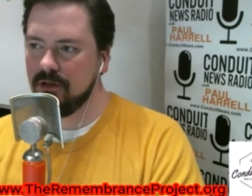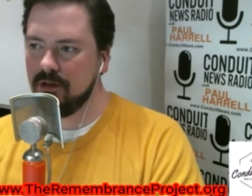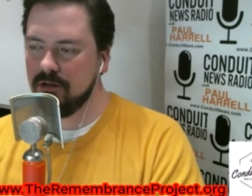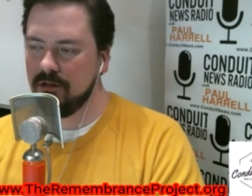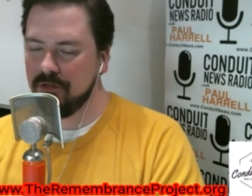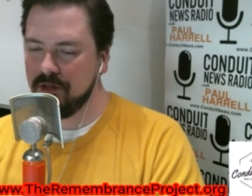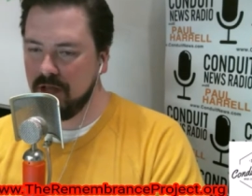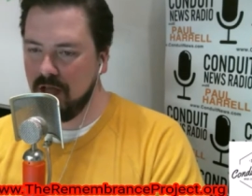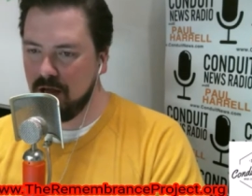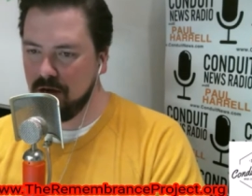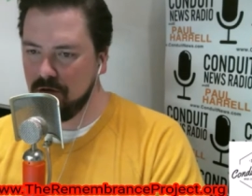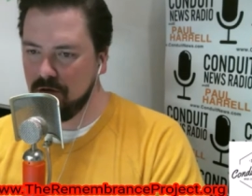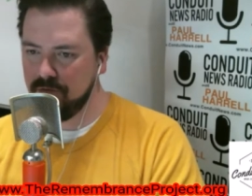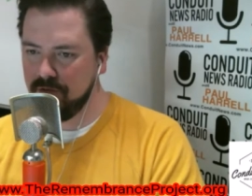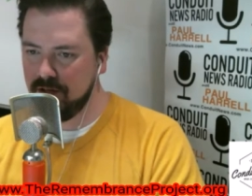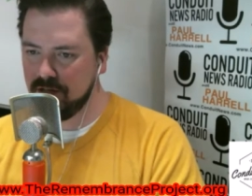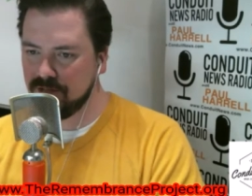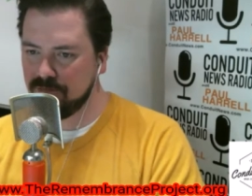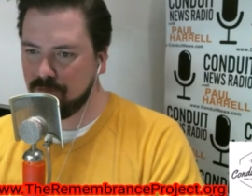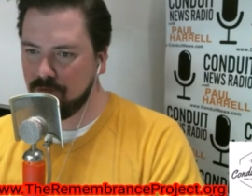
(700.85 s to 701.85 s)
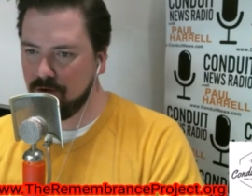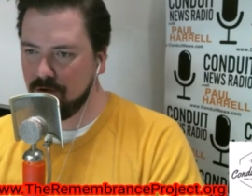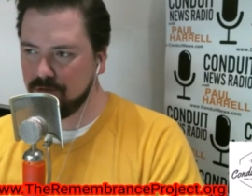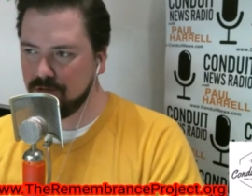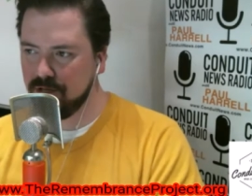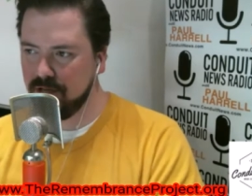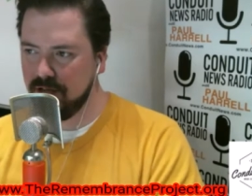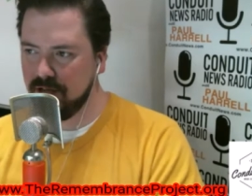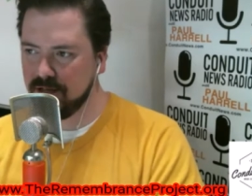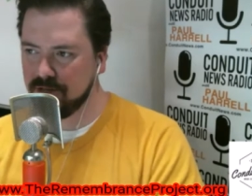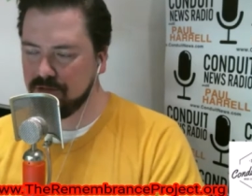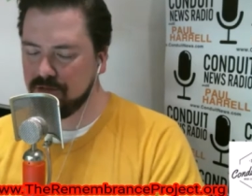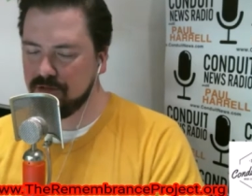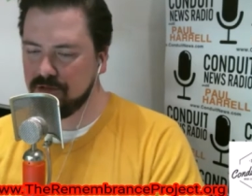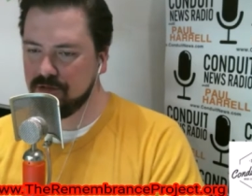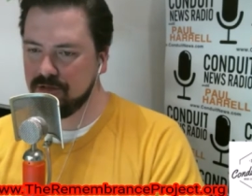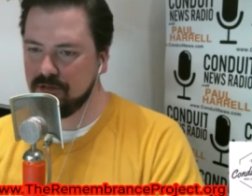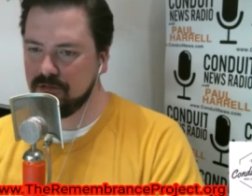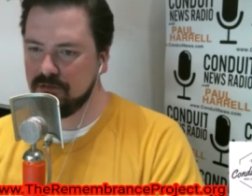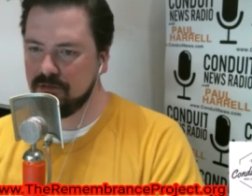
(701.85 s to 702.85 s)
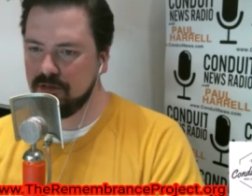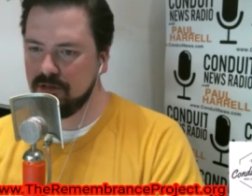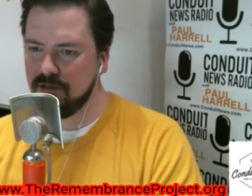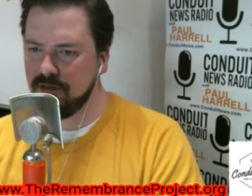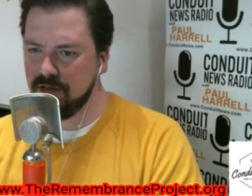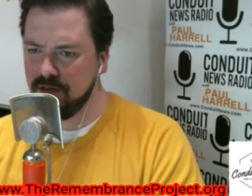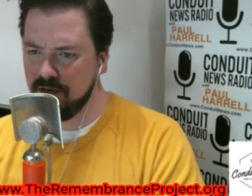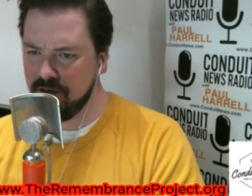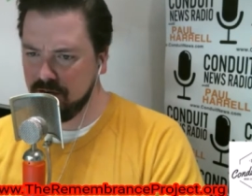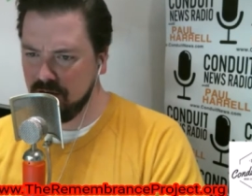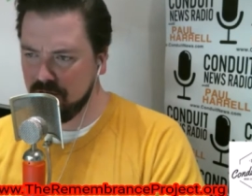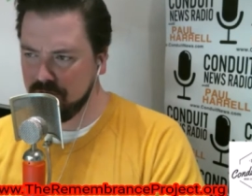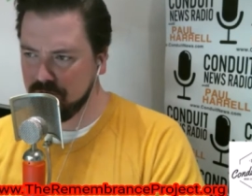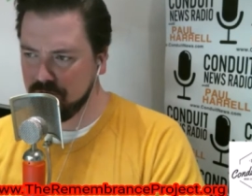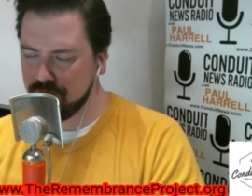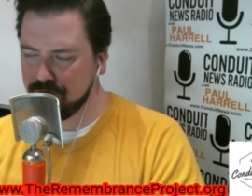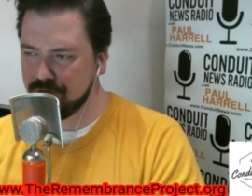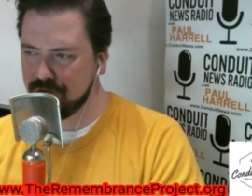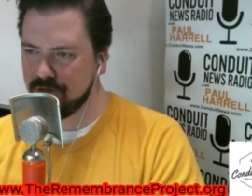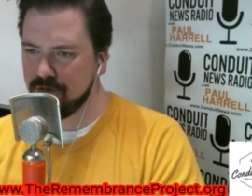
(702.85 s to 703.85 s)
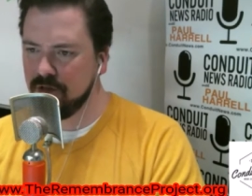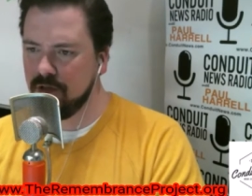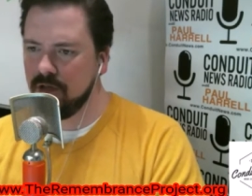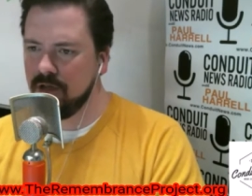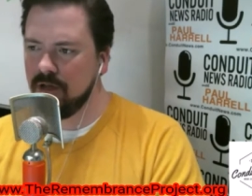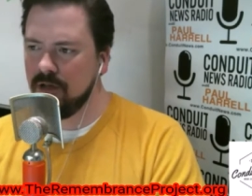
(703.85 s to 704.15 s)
the Yellow Vest protests, and others,